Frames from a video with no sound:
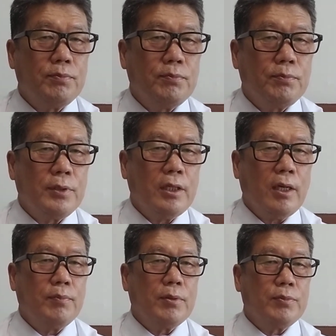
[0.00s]

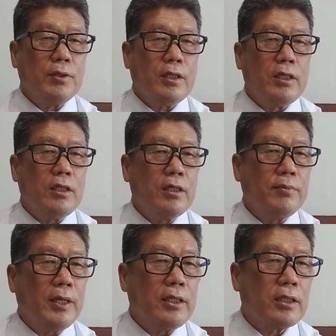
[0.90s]
PFV leader
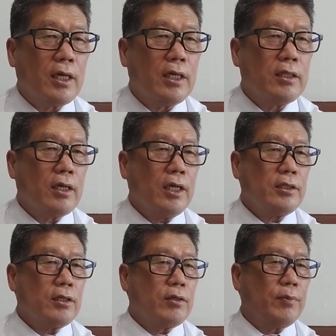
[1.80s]
manager and the
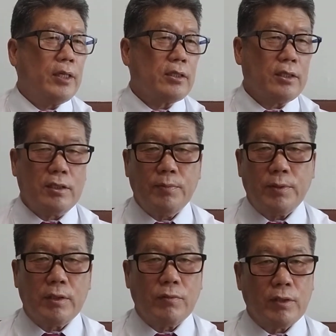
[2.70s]
asset manager is
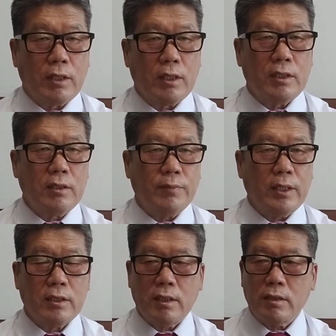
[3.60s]
different one. Leader
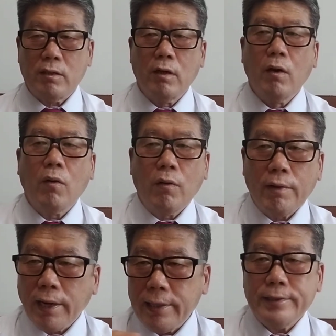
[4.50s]
manager is
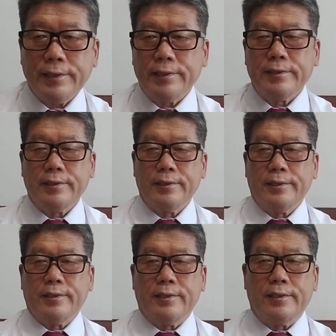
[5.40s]
organizing.
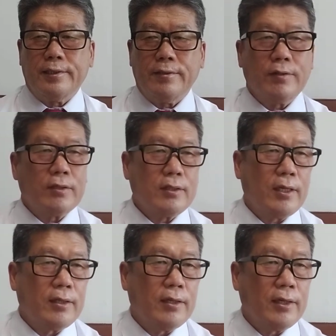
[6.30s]
You
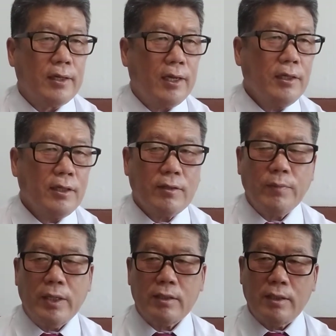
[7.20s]
understand? Asset
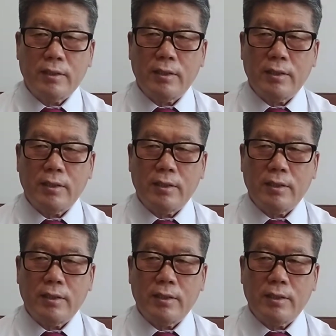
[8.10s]
manager is